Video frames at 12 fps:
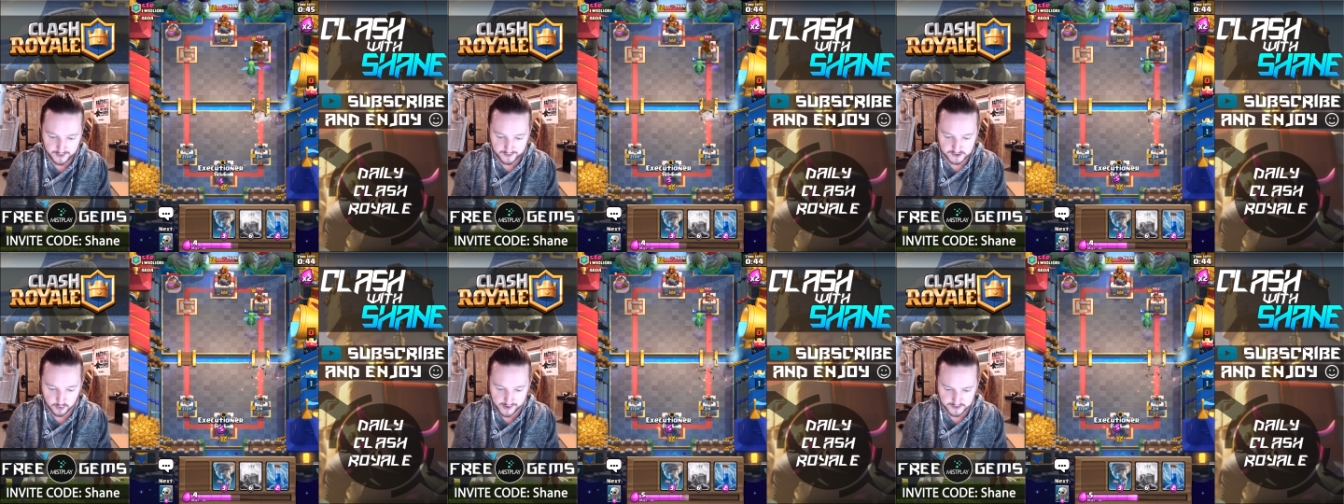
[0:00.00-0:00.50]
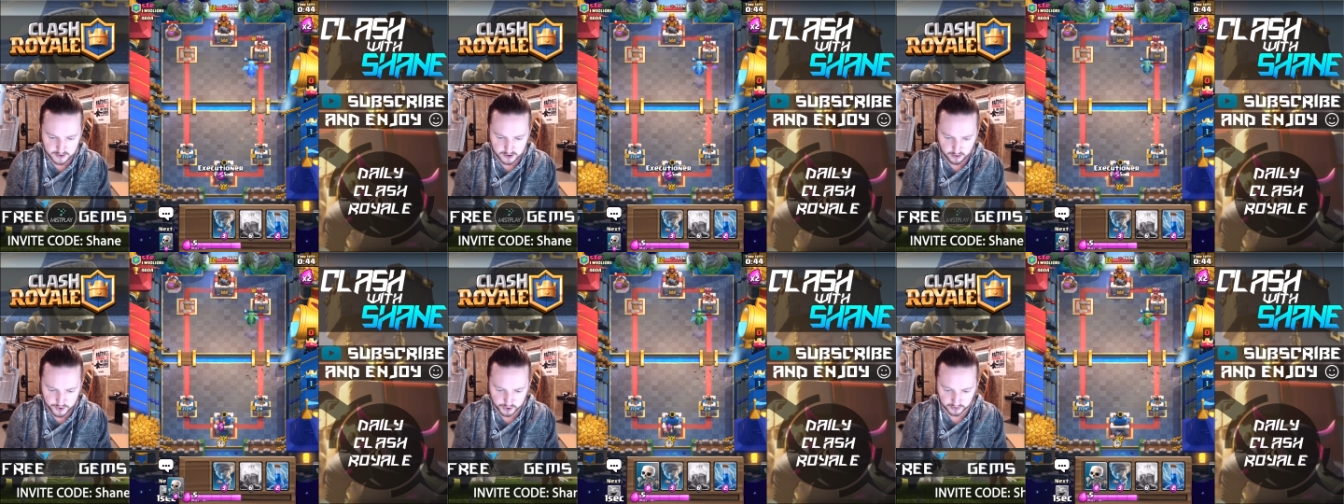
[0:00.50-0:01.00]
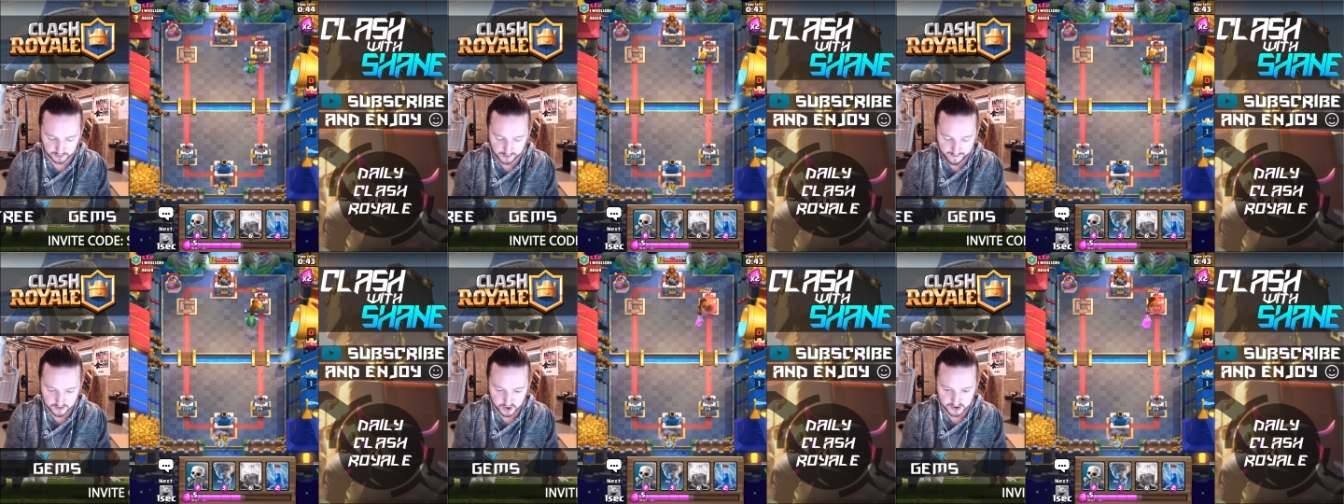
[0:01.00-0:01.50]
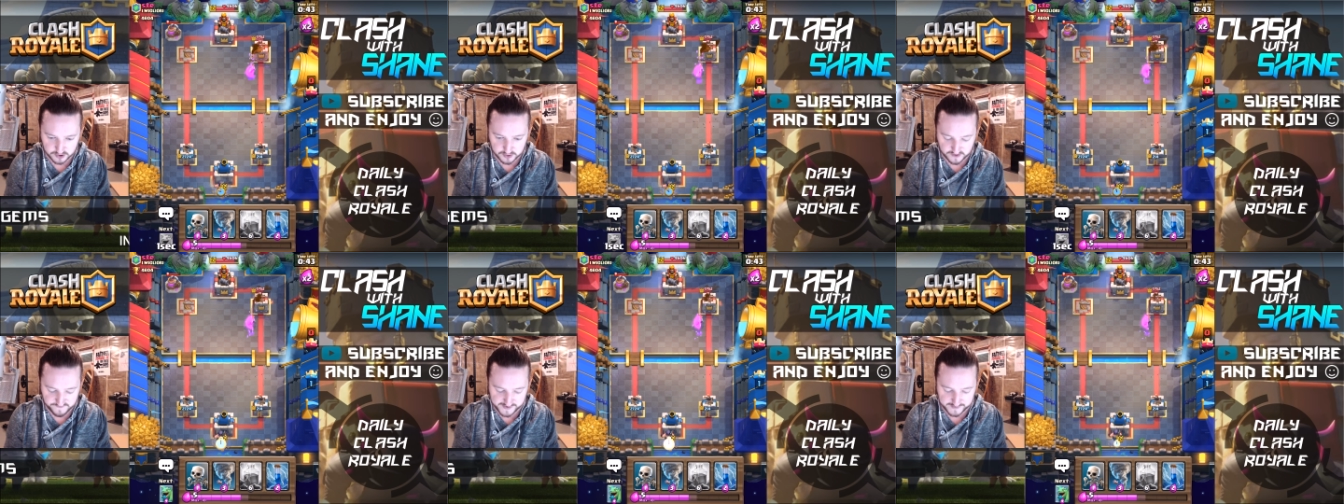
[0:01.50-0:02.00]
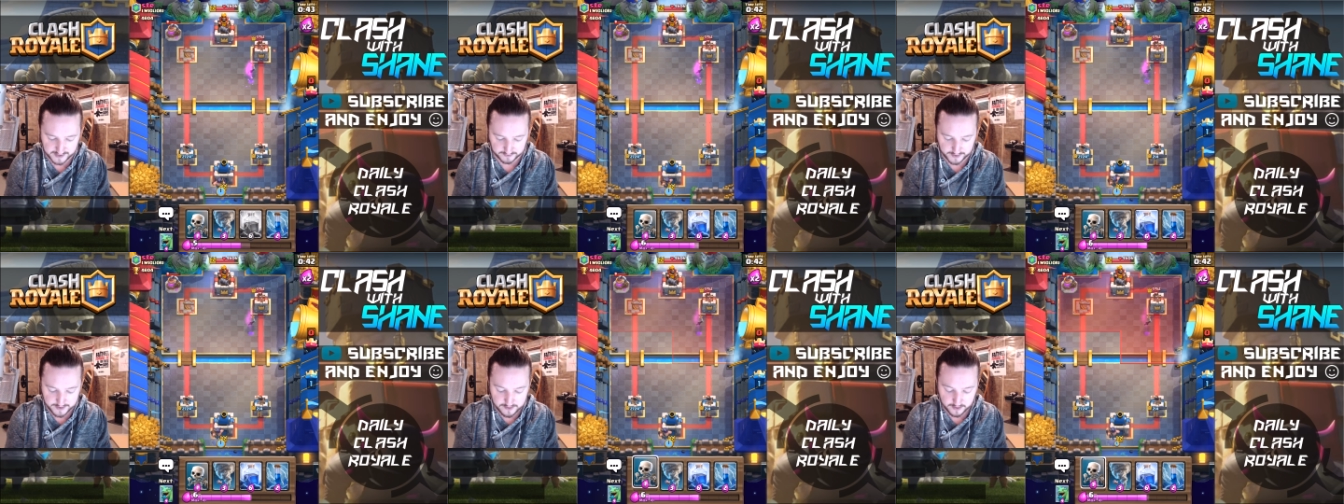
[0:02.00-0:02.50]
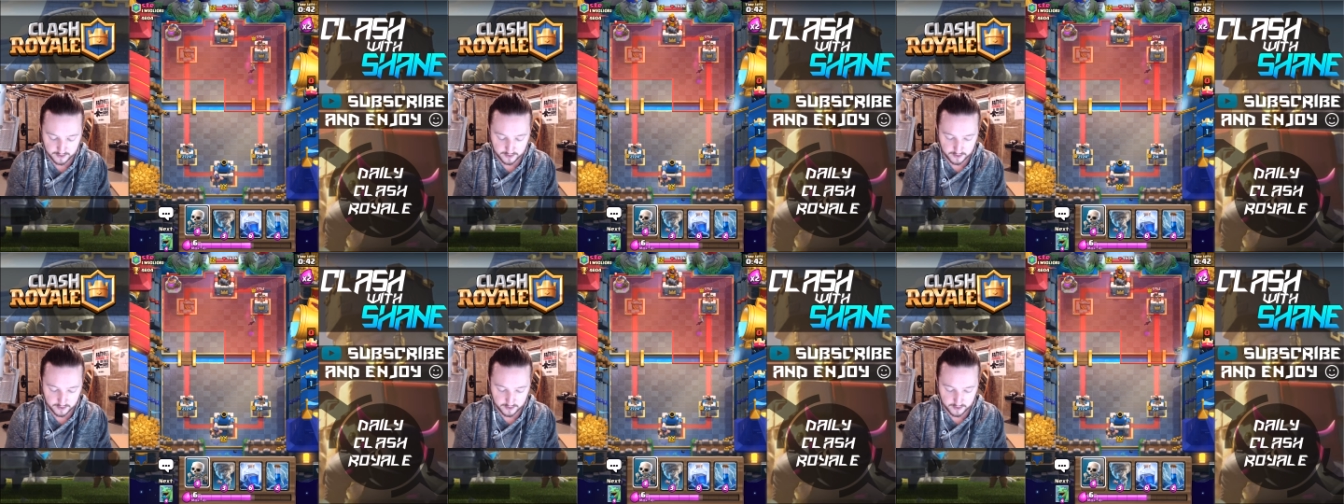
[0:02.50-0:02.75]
Let's go execution on left just to defend that lane.